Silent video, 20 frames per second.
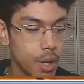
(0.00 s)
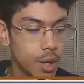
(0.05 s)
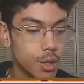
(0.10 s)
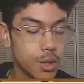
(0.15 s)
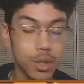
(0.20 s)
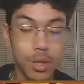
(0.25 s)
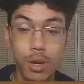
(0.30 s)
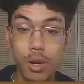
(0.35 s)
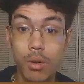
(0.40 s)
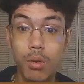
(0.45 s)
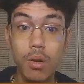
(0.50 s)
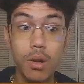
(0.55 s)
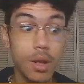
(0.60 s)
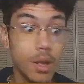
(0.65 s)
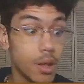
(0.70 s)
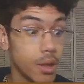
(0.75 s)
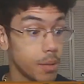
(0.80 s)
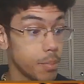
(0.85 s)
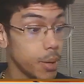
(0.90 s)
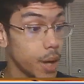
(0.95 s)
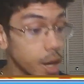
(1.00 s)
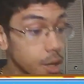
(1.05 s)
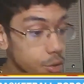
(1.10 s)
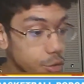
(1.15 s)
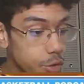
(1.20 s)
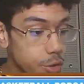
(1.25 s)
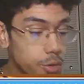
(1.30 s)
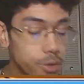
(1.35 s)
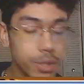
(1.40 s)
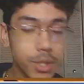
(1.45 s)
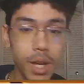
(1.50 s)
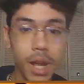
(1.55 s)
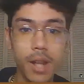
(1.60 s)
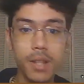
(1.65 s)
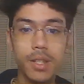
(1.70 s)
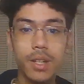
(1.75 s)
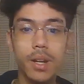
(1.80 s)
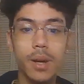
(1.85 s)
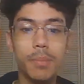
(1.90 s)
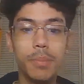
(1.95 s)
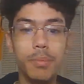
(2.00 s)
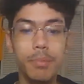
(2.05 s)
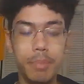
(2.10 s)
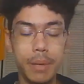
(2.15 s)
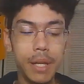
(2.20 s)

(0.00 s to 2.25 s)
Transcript: So the Pacers ended up